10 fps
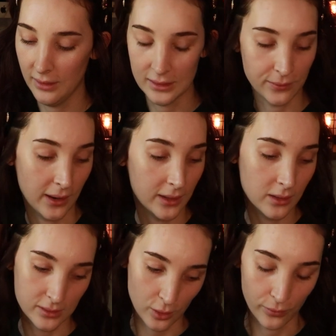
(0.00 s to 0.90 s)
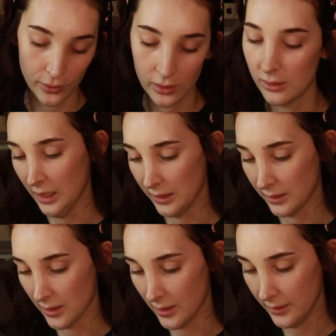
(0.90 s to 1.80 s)
It's fine, it's over. Thank
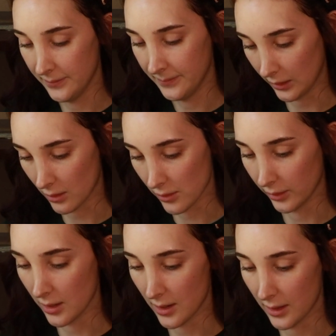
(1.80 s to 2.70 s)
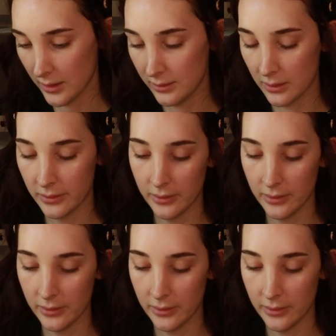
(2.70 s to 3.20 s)
God, thank all the gods.